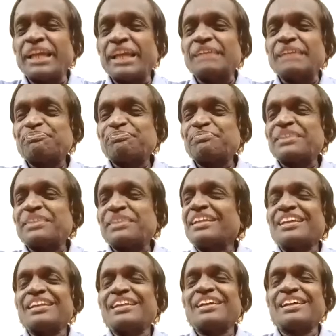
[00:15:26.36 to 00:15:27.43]
Anyway,
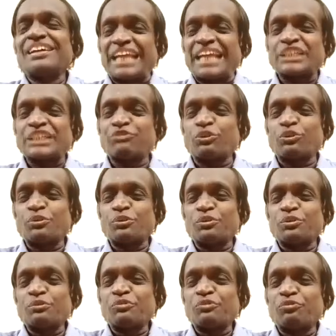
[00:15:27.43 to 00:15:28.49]

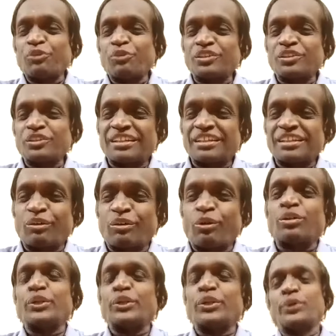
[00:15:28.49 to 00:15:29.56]
thanks for
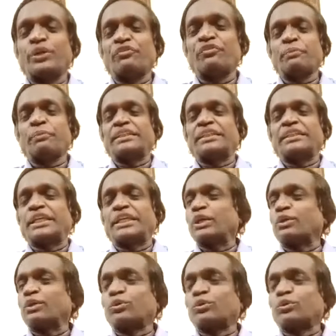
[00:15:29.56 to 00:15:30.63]
that honor you're giving me.
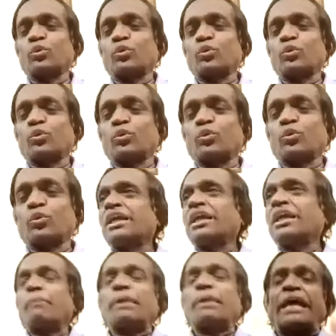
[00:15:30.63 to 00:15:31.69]
I think you're too very kind
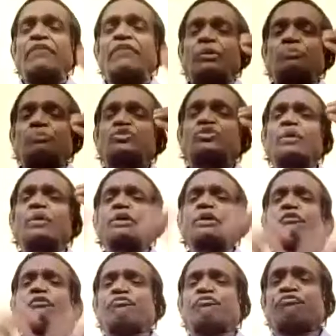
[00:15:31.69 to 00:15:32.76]
to me. But
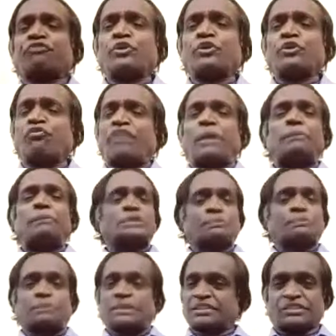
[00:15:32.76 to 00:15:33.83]
I've observed
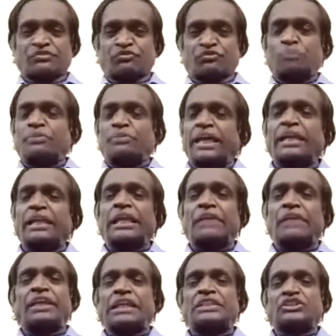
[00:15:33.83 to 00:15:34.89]
few famous persons.
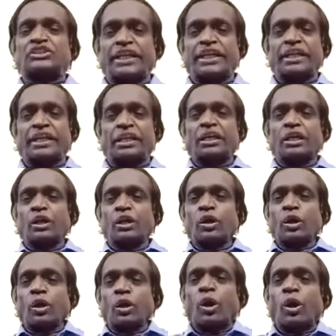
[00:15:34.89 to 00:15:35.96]
From their life, I can
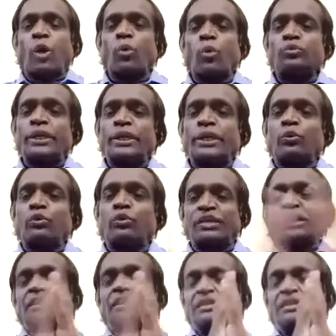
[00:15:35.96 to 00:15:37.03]
share how
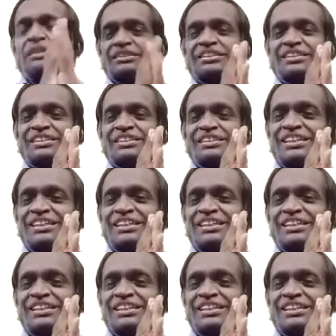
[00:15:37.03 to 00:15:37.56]
they would feel.